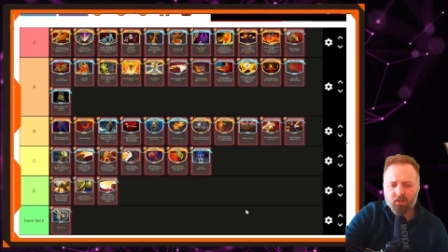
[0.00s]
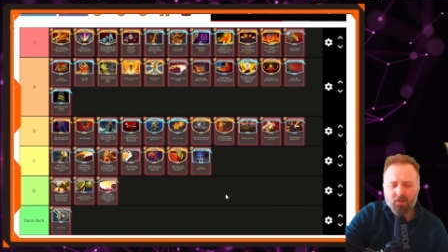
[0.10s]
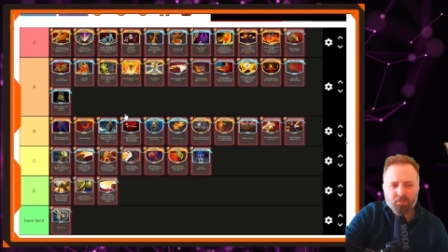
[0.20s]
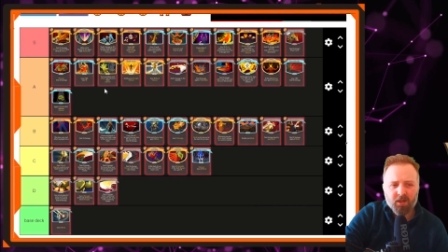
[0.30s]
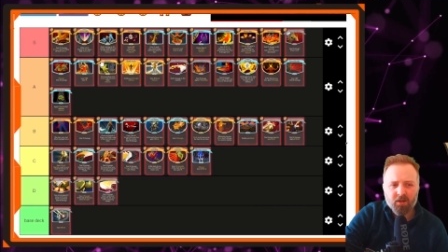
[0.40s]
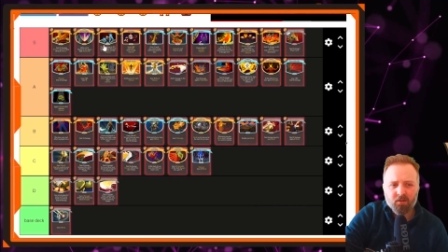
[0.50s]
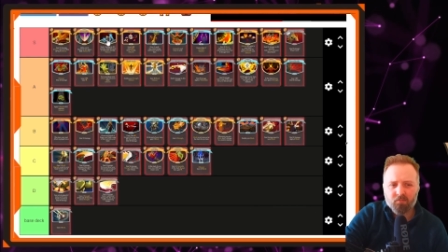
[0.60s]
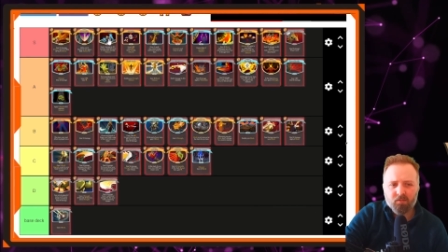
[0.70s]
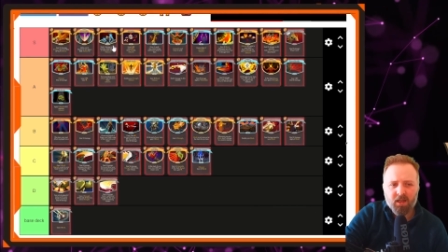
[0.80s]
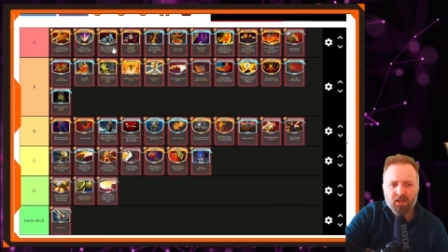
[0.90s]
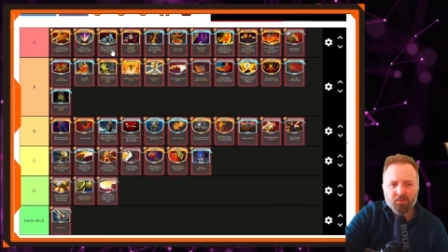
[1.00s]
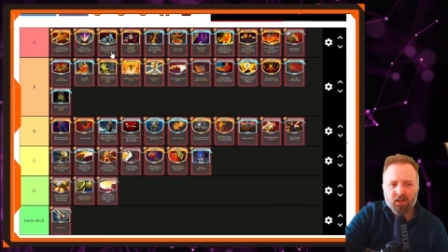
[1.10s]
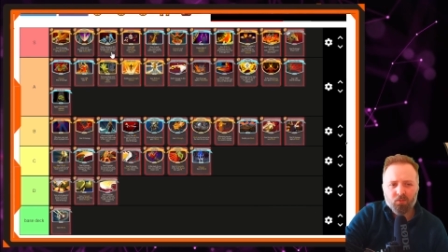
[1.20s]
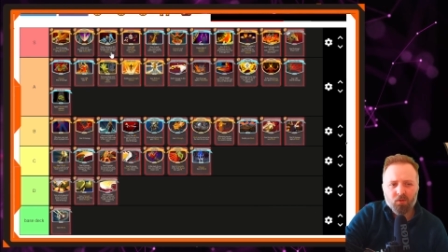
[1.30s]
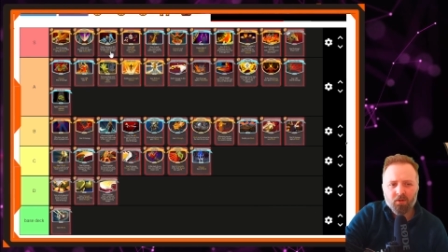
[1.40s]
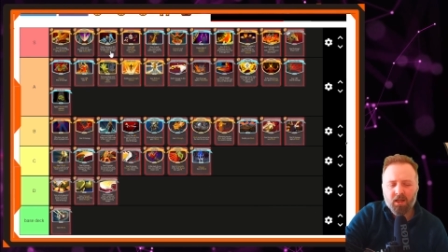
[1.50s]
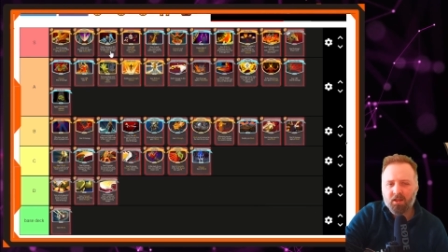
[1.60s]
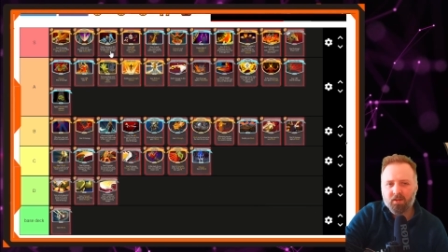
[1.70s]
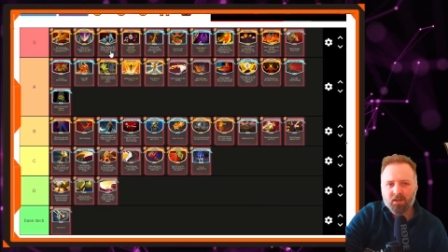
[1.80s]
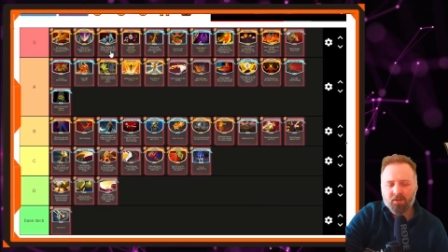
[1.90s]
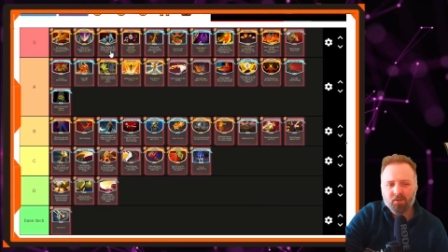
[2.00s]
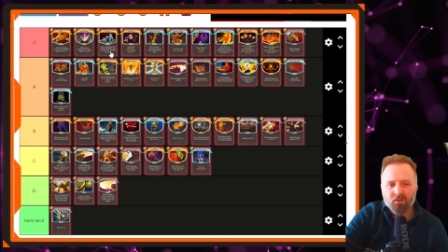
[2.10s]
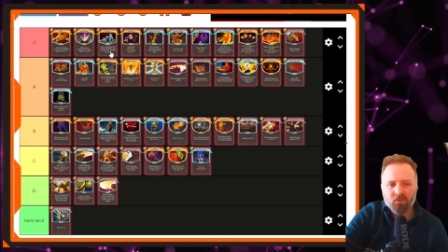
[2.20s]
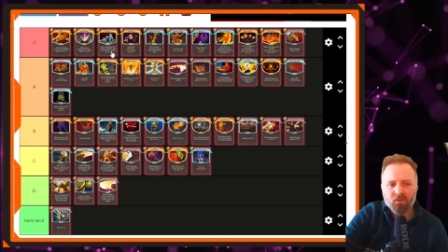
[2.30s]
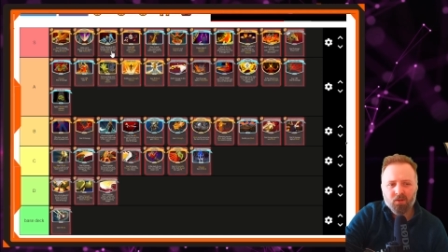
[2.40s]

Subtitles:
I'd pick it end of Act 1, end of Act 2.